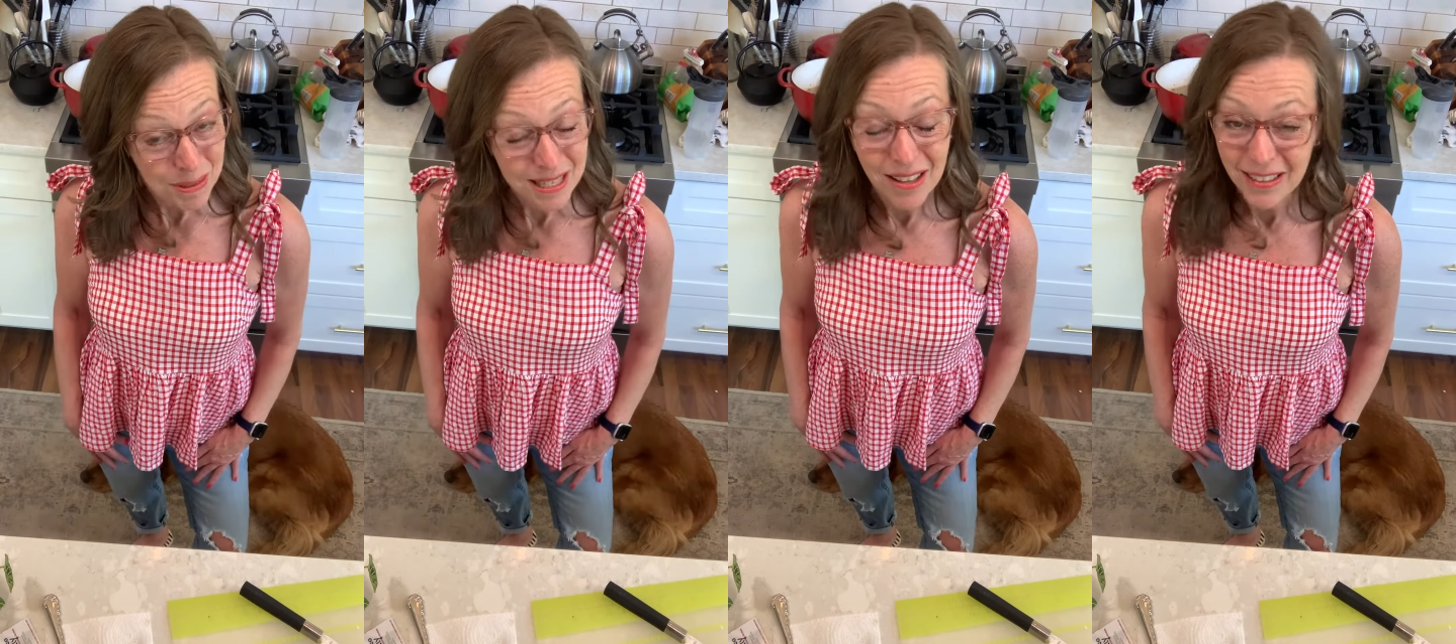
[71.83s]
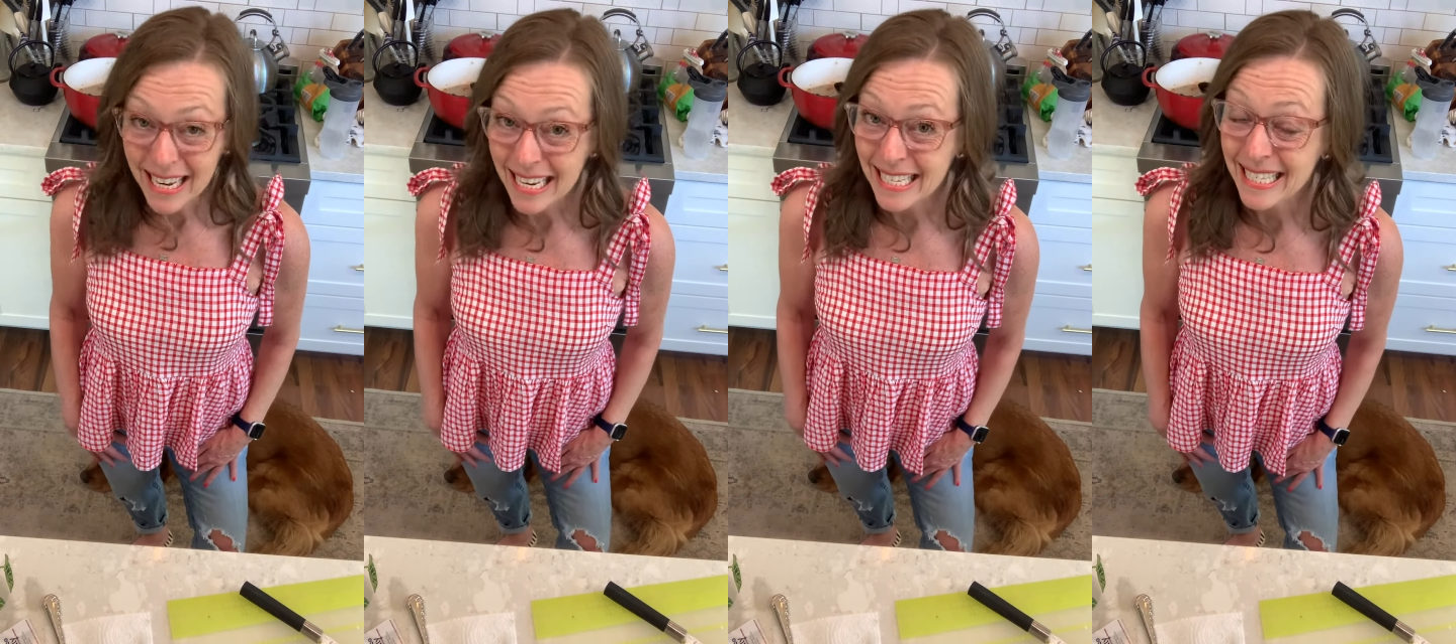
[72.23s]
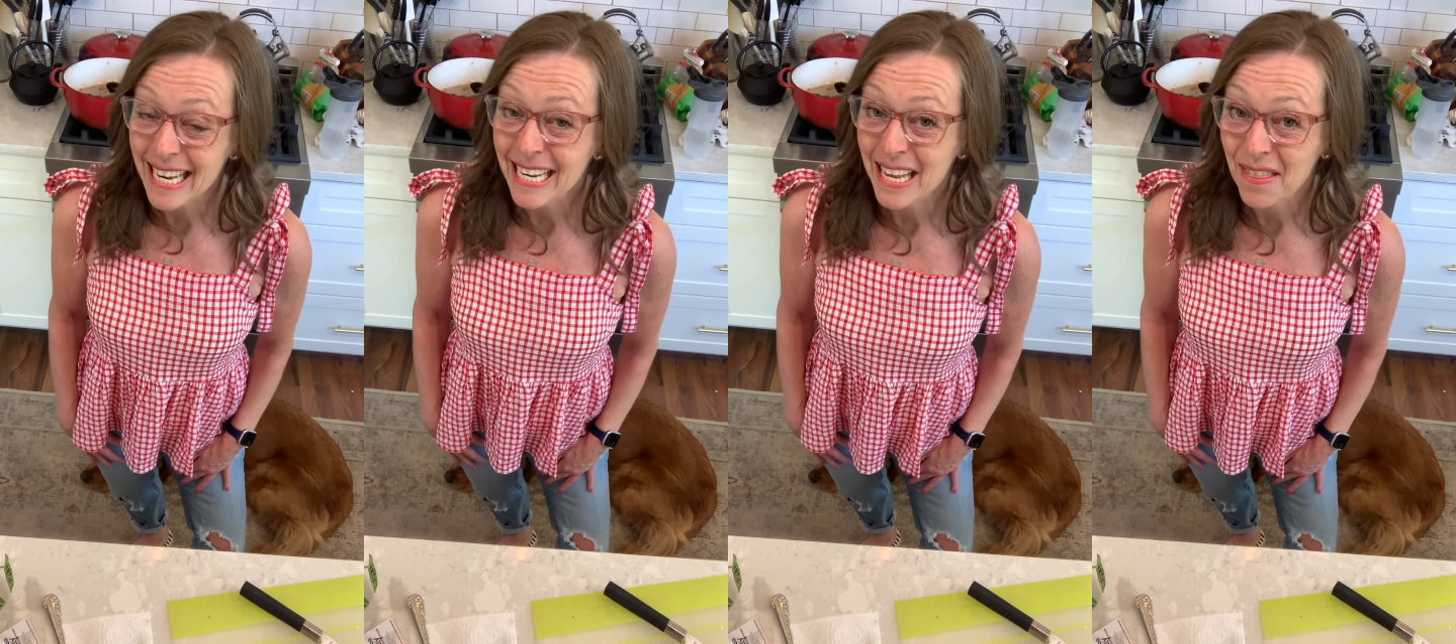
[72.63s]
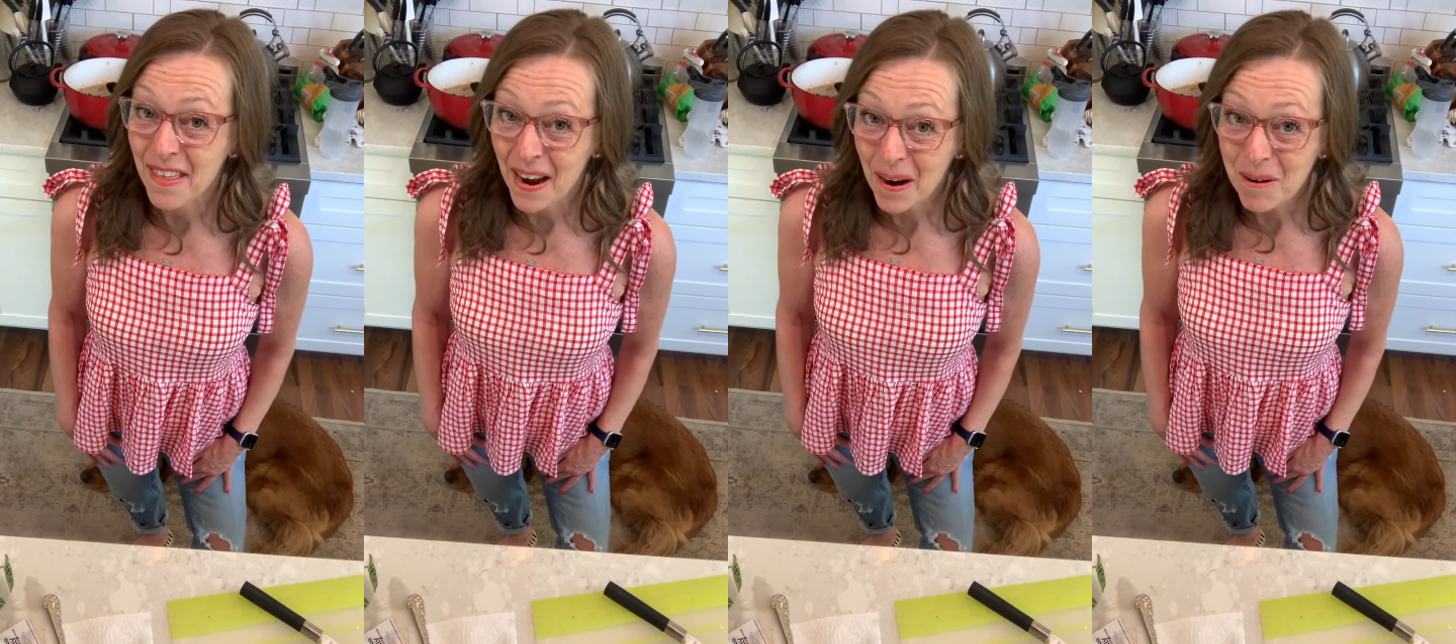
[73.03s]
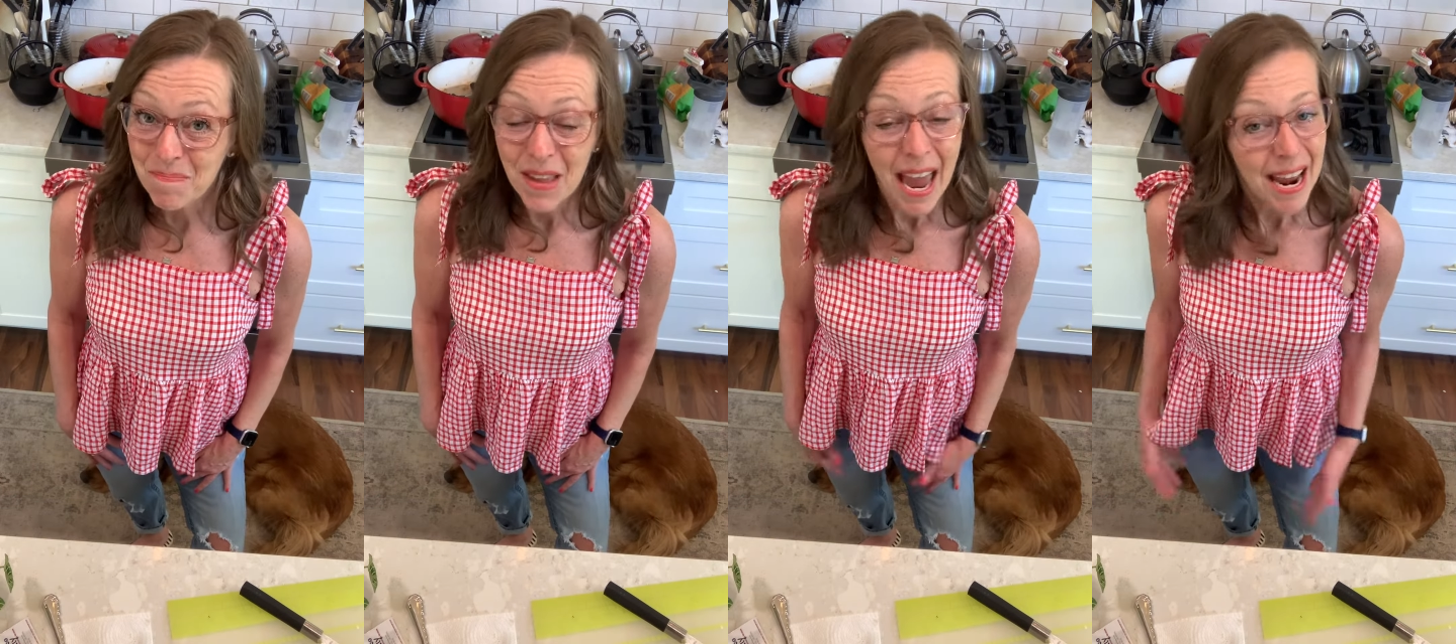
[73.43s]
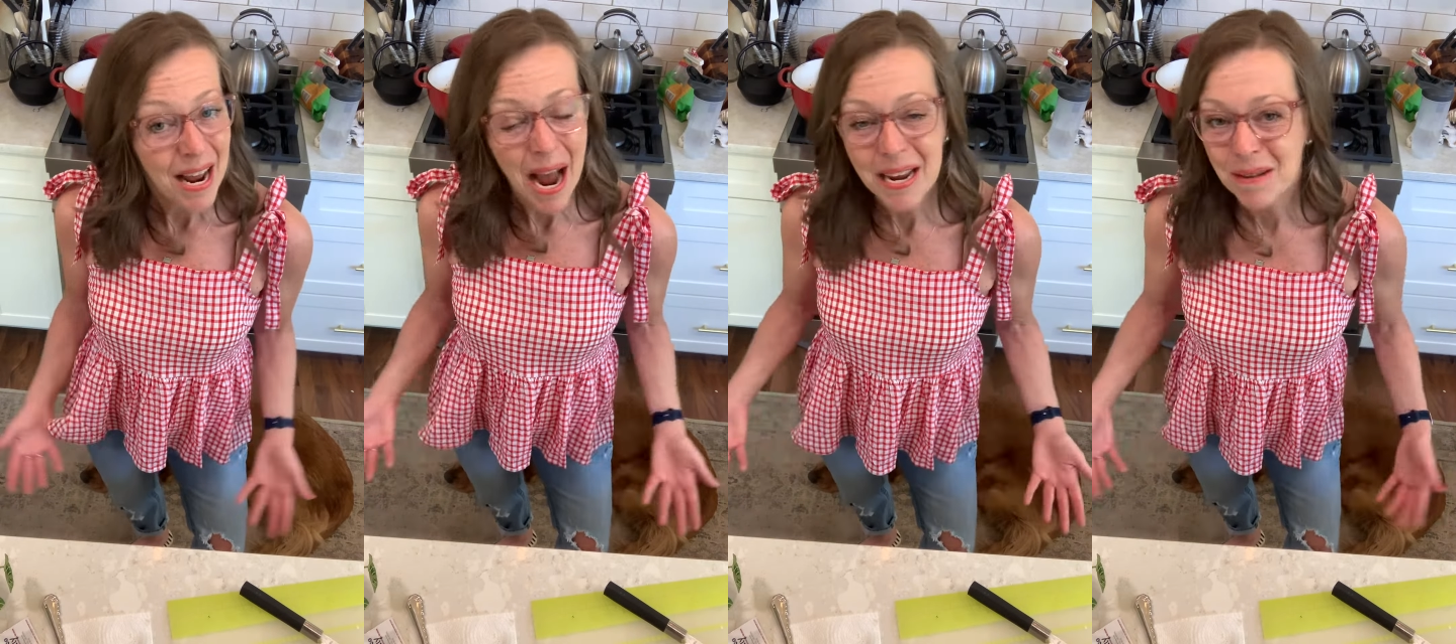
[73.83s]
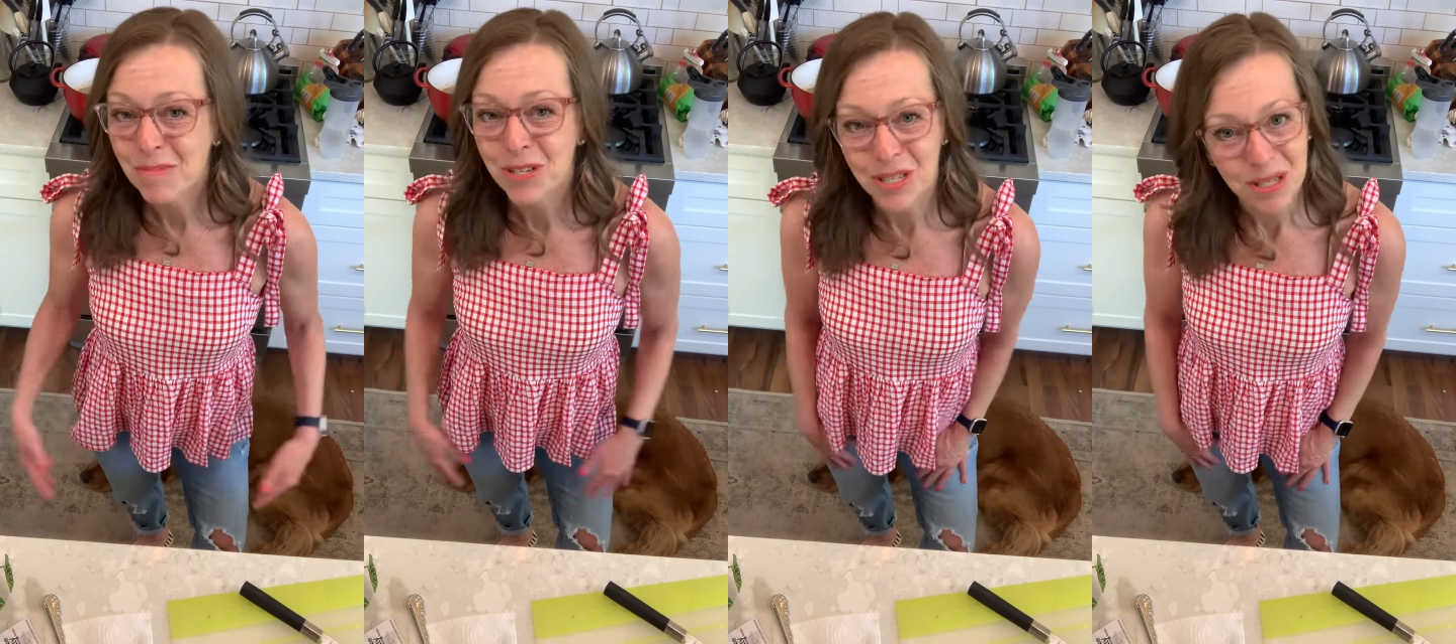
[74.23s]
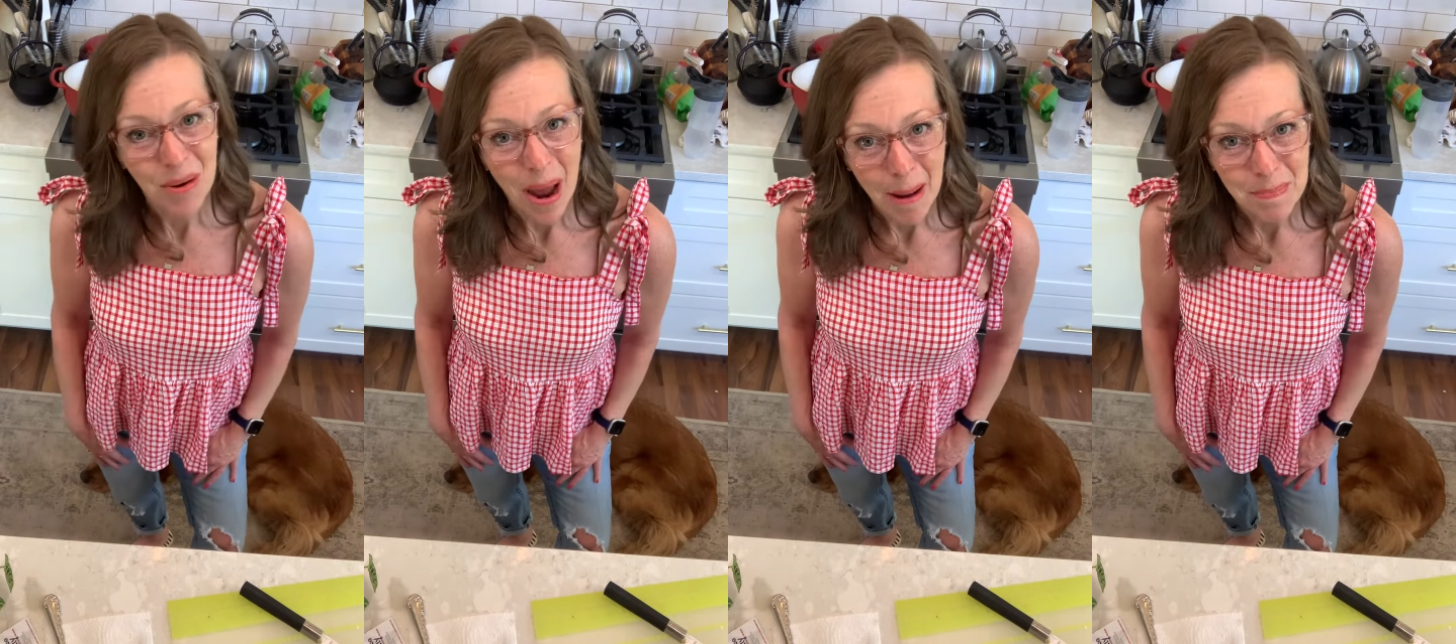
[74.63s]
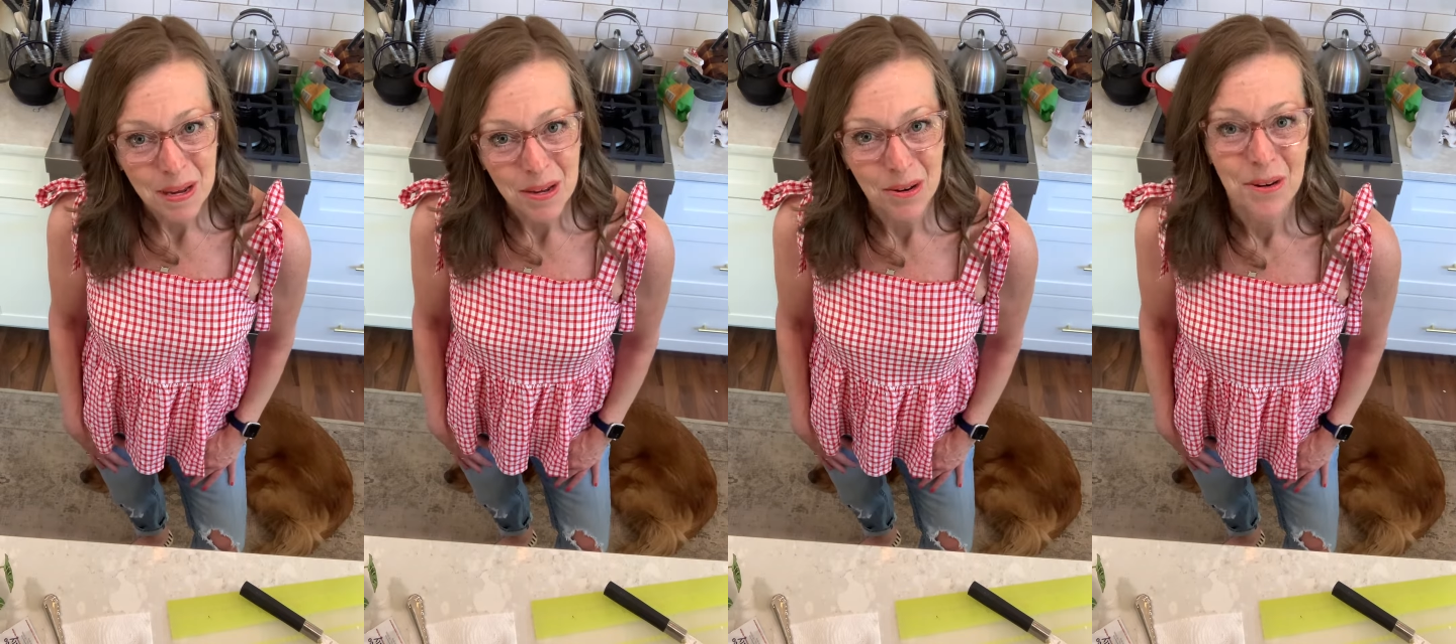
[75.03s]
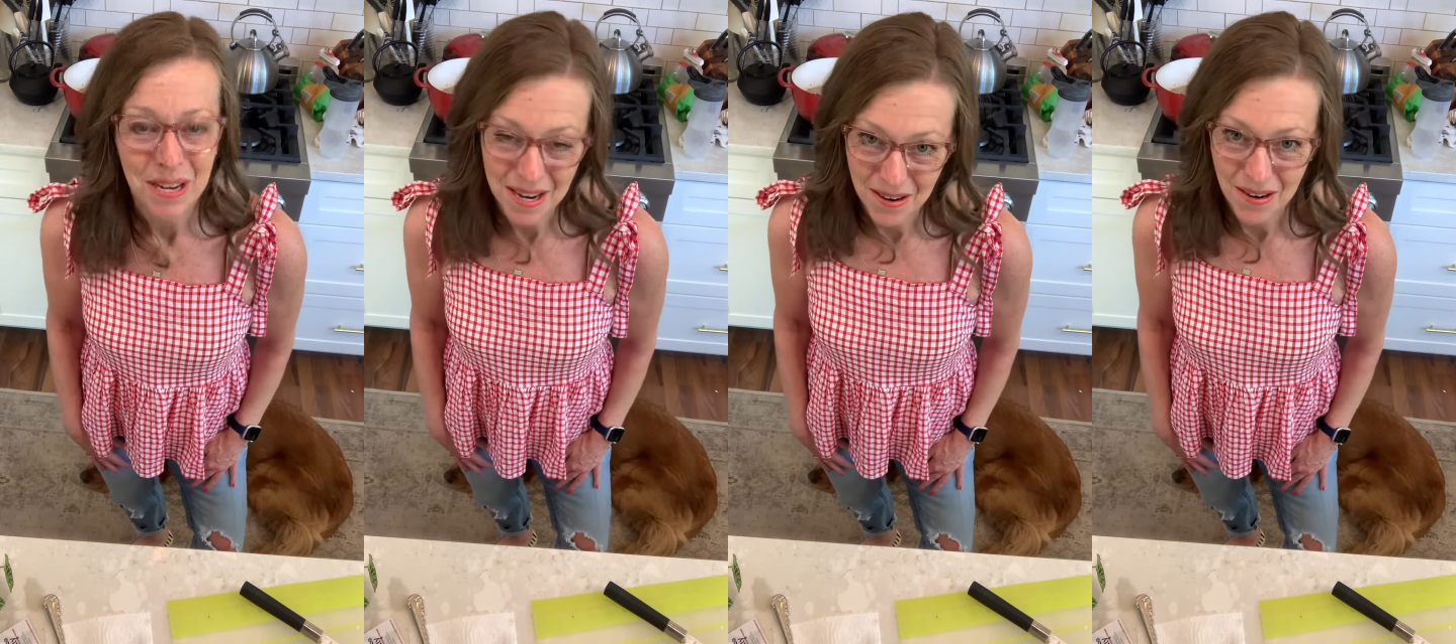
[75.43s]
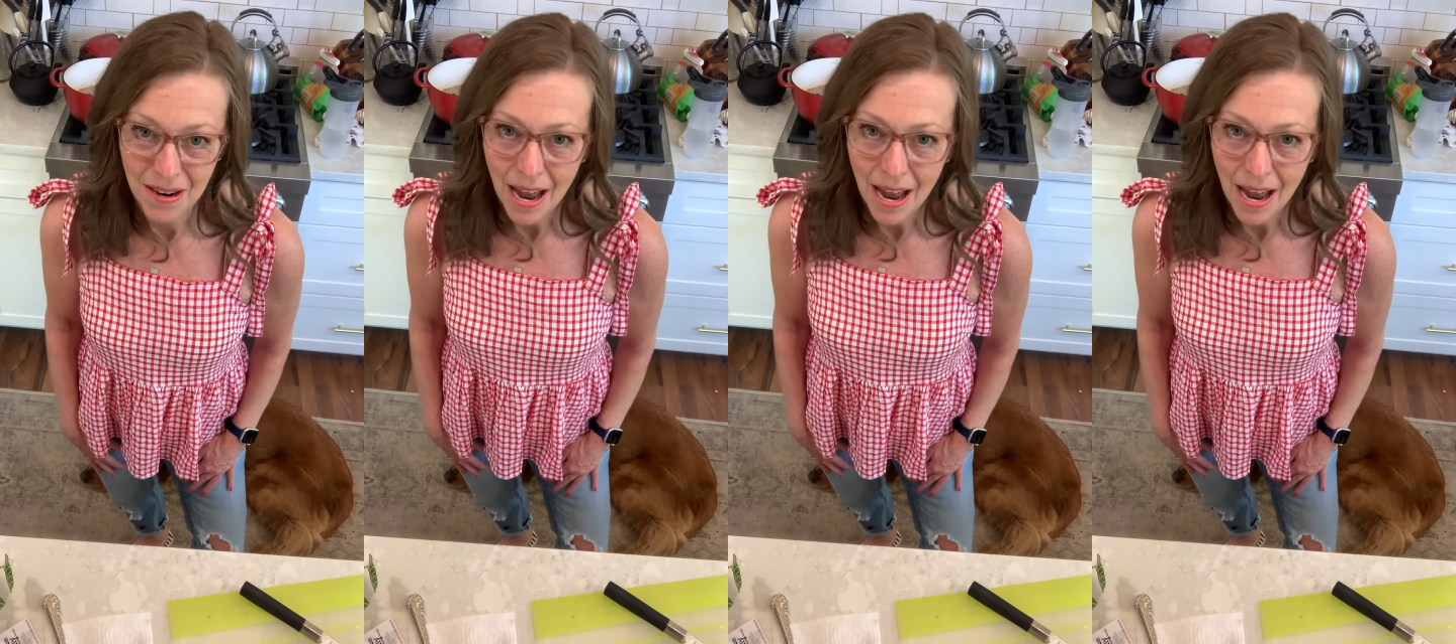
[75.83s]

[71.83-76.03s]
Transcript: The link is in there, and I am just so happy you're here.